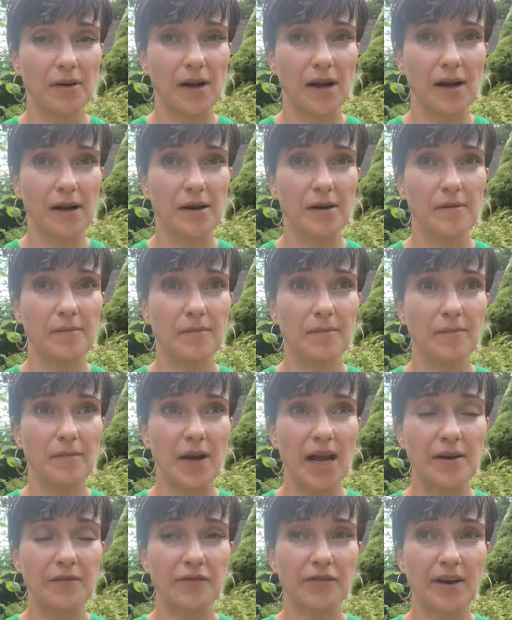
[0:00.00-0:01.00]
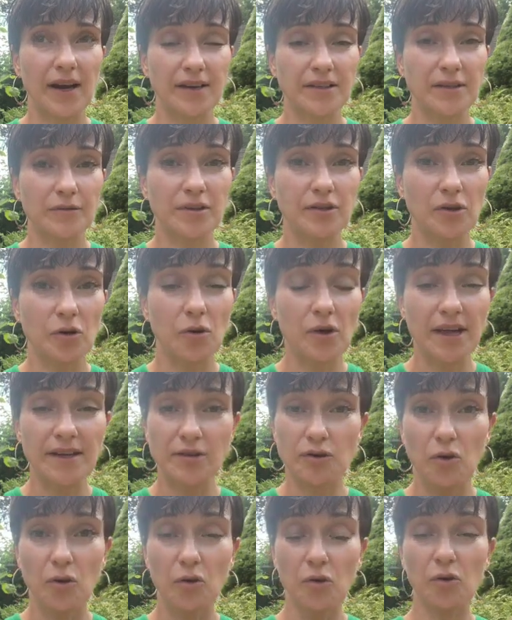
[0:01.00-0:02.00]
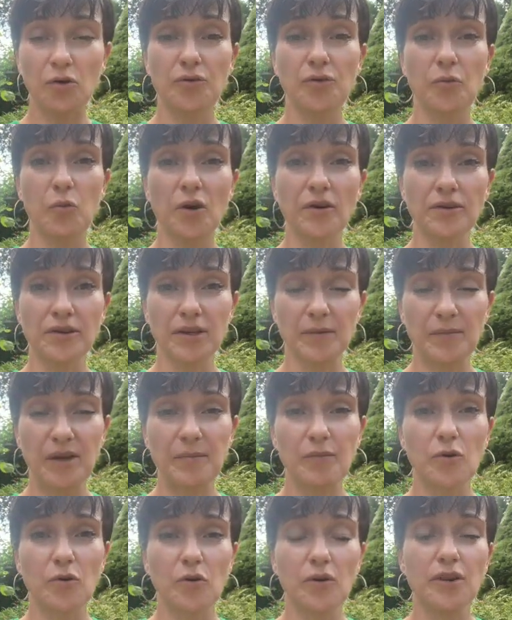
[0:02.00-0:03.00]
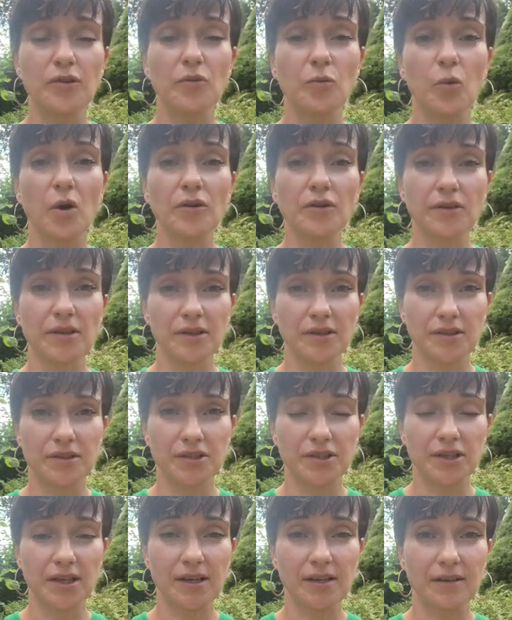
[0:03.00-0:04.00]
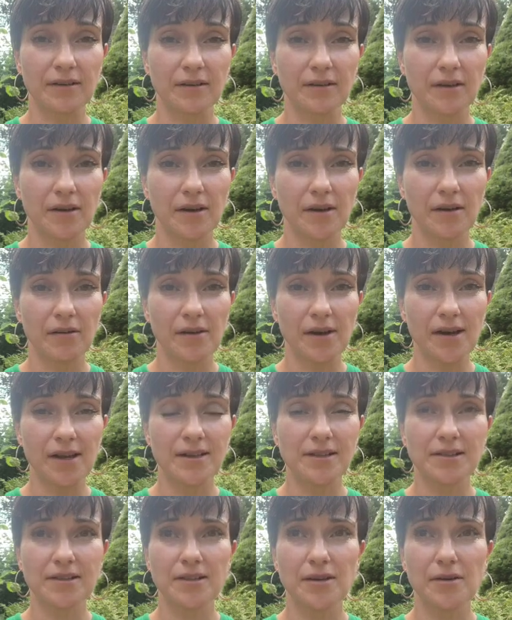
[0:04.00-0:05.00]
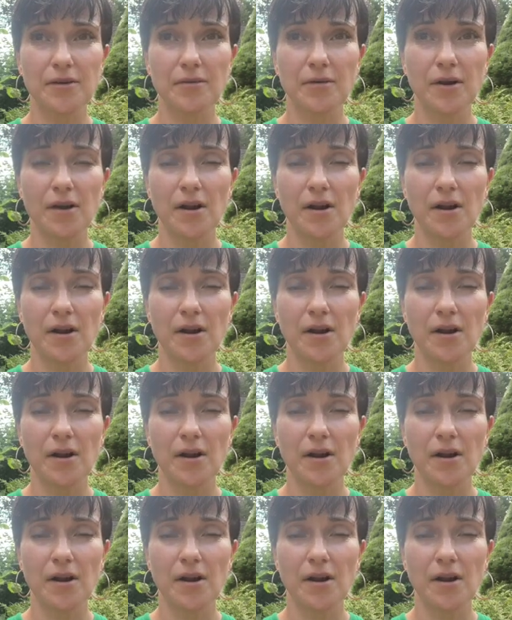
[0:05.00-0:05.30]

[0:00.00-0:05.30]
In fact, it's called people call it the wanderlust gene, right? So